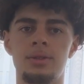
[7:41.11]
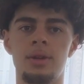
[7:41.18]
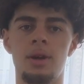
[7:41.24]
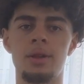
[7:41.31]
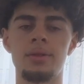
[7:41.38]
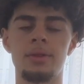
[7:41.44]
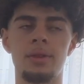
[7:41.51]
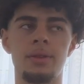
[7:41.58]

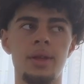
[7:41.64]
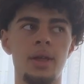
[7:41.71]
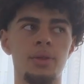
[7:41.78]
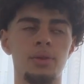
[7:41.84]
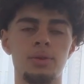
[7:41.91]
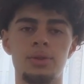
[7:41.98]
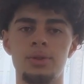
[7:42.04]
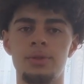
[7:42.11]
other than that
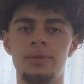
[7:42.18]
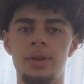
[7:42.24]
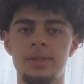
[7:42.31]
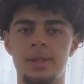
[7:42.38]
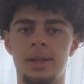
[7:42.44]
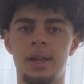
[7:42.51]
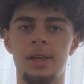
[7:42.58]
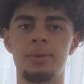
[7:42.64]
though,
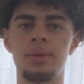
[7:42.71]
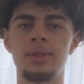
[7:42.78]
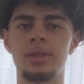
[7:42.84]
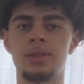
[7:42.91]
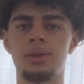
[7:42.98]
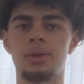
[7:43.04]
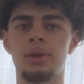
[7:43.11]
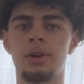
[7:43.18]
2,000 calories is
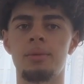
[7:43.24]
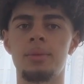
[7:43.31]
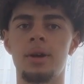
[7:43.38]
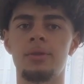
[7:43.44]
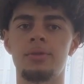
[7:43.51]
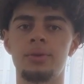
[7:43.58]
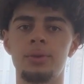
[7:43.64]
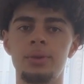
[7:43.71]
still a good amount
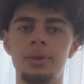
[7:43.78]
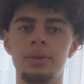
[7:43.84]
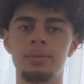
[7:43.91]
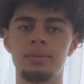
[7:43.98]
of food.